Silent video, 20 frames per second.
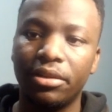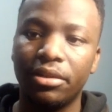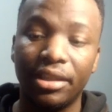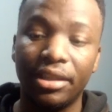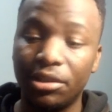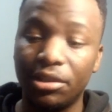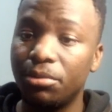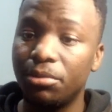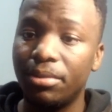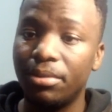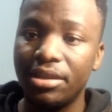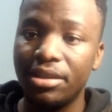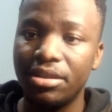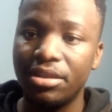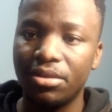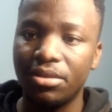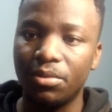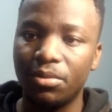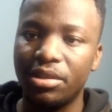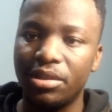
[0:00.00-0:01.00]
Okay, 2
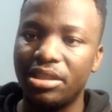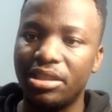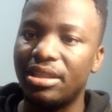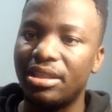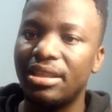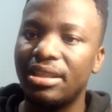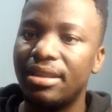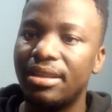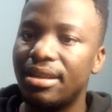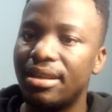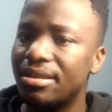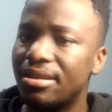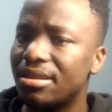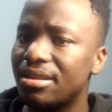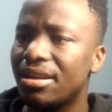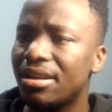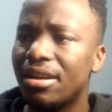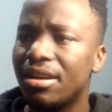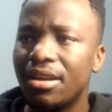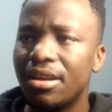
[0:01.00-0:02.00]
pages on which is index.